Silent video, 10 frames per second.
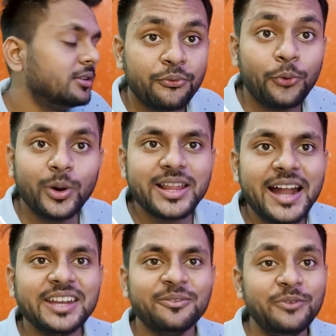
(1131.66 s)
For
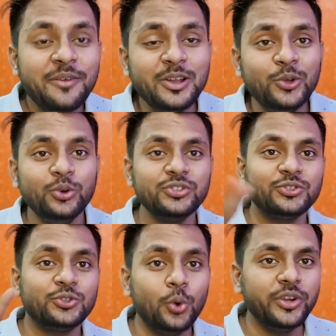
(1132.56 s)
that, we will use
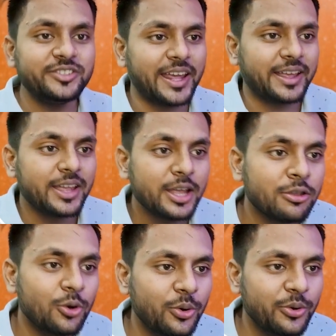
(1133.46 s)
2 stack.
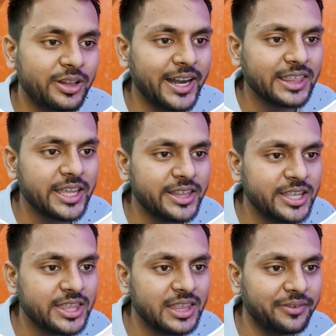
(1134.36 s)
So let's say
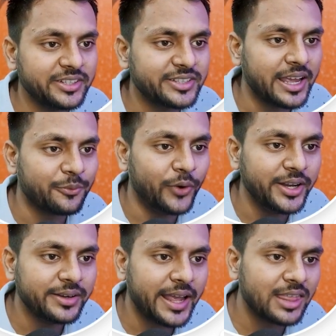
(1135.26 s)
this is our stack
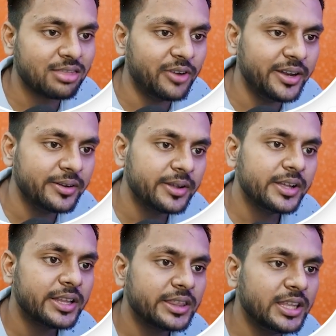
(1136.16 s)
1 S1.
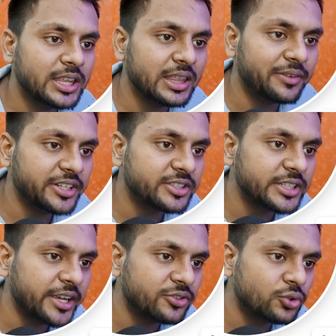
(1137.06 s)
This is our
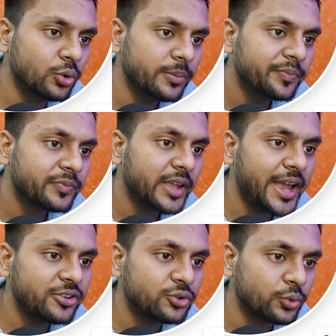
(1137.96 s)
stack 2
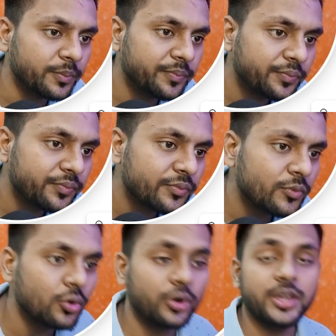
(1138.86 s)
S2.
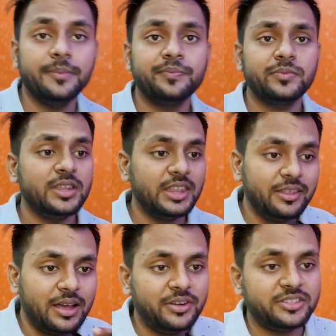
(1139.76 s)
Okay, this is
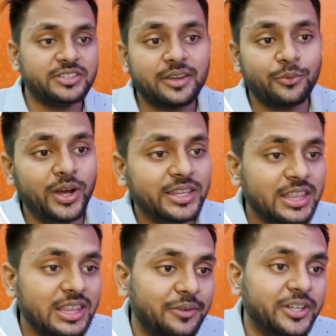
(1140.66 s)
our stack 1.
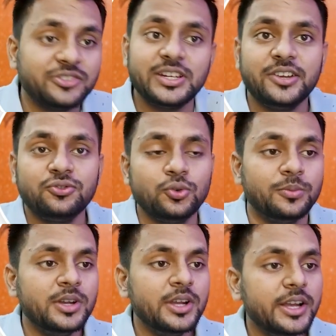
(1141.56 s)
This is our stack
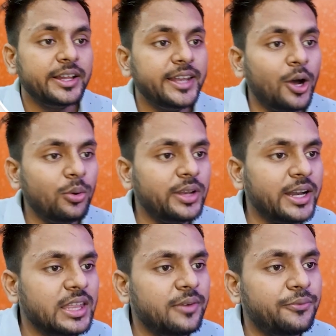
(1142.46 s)
2. Now
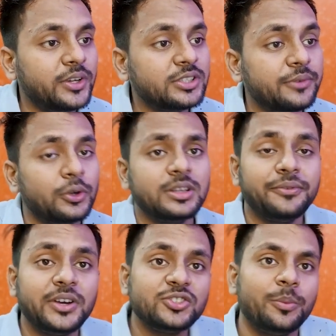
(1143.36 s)
let's say first of all, the
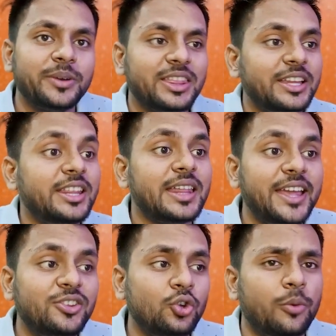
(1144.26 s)
first operation is
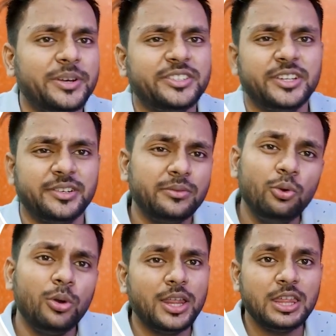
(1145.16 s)
enQueue operation.
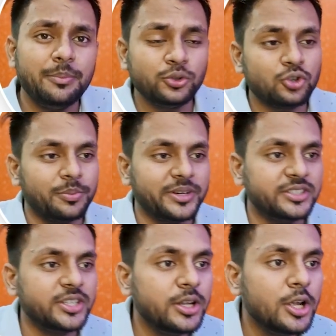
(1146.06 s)
You can say push
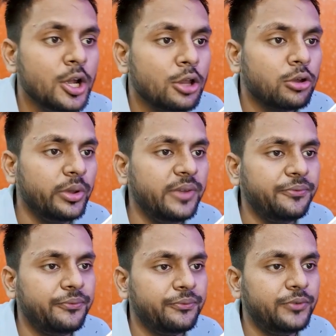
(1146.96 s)
operation. So
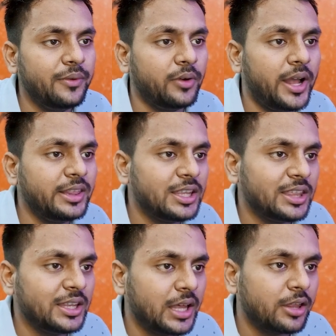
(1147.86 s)
if we, and this
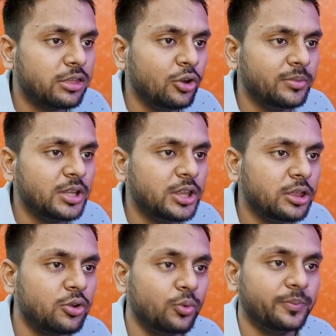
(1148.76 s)
is assume this
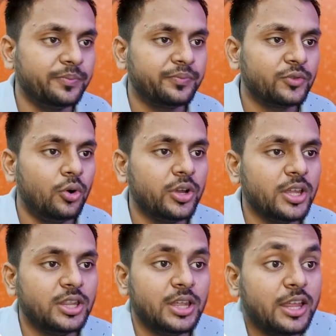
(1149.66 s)
is queue.
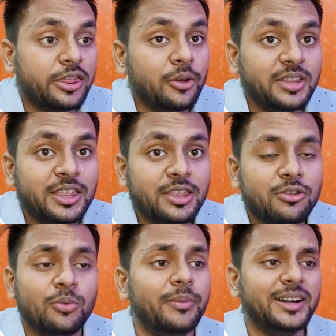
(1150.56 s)
Okay, assume this is
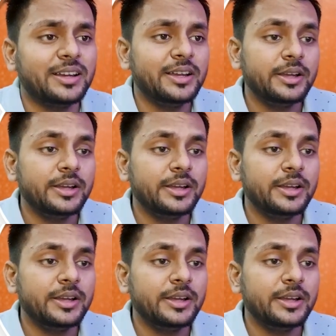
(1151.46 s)
queue, but